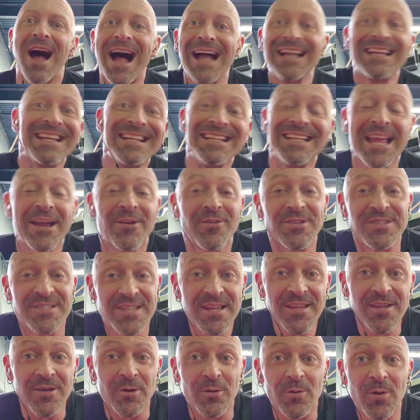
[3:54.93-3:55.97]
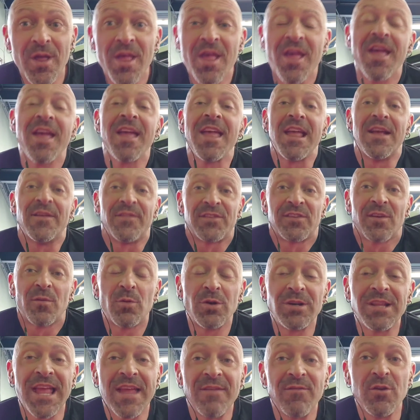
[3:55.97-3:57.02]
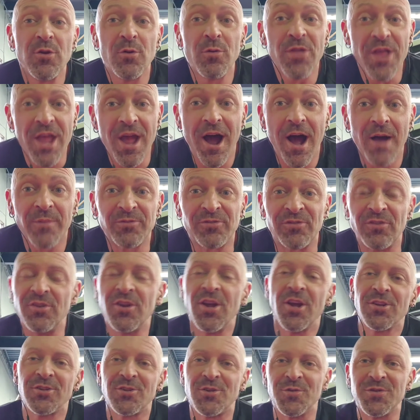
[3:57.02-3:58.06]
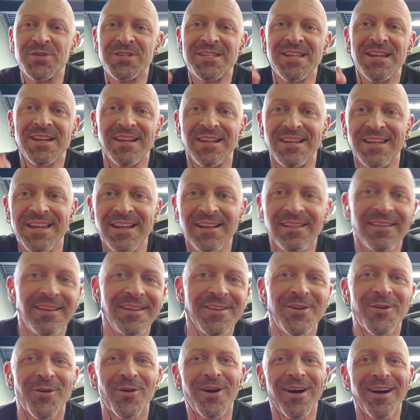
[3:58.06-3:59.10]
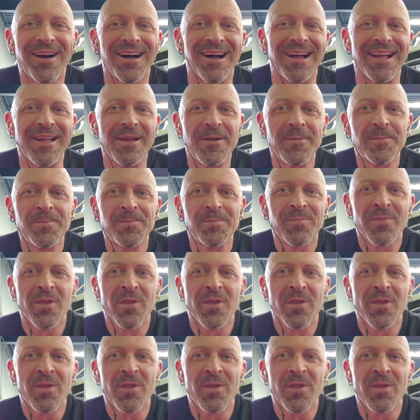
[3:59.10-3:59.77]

I can guarantee you, if someone gave you the option to stick a needle in your eye